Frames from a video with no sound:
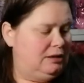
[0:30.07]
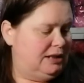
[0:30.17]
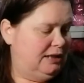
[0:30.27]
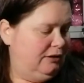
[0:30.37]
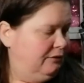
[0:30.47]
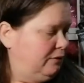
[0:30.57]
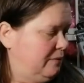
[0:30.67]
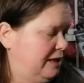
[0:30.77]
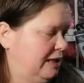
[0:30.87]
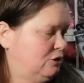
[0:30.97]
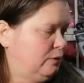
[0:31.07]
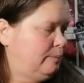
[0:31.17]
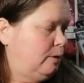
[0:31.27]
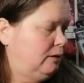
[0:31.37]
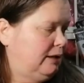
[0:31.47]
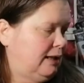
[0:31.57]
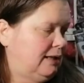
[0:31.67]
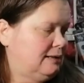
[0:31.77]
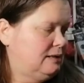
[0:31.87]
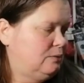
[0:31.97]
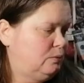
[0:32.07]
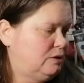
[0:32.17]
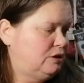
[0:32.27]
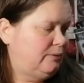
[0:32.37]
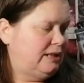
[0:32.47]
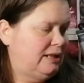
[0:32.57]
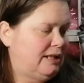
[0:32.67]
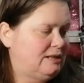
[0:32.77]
Terri from the Yarnjoy podcast was doing it